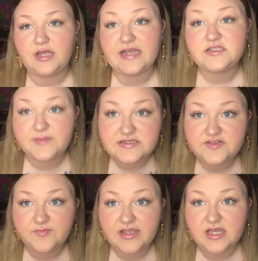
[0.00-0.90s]

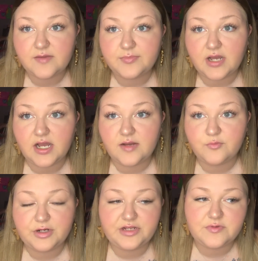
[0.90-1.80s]
expensive makeup
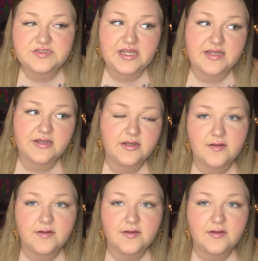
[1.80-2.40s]
when it was like